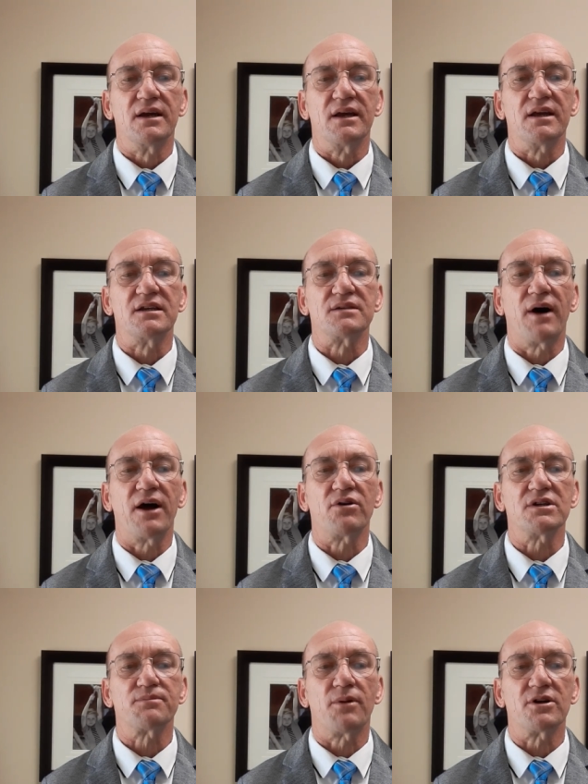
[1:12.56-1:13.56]
it is my
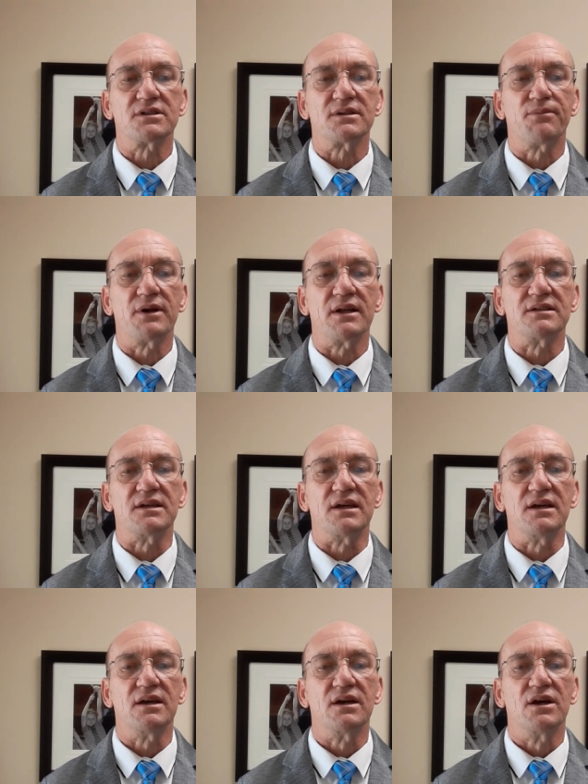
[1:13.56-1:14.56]

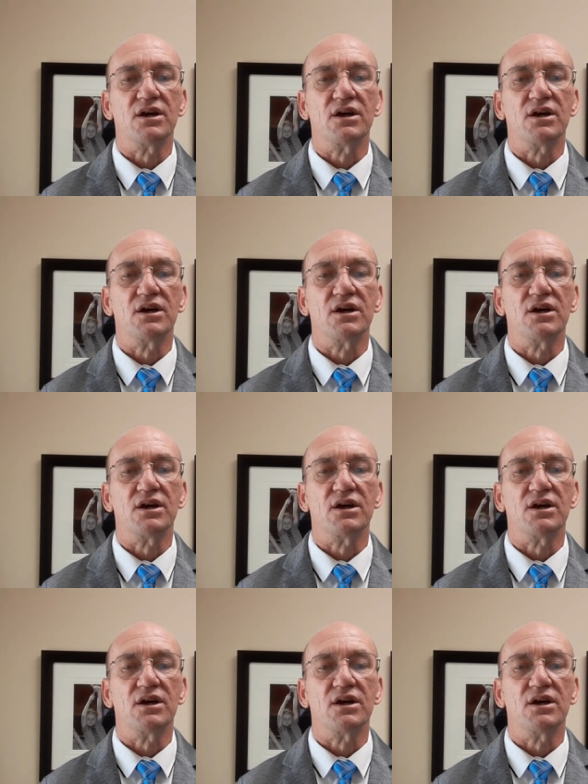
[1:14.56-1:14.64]
responsibility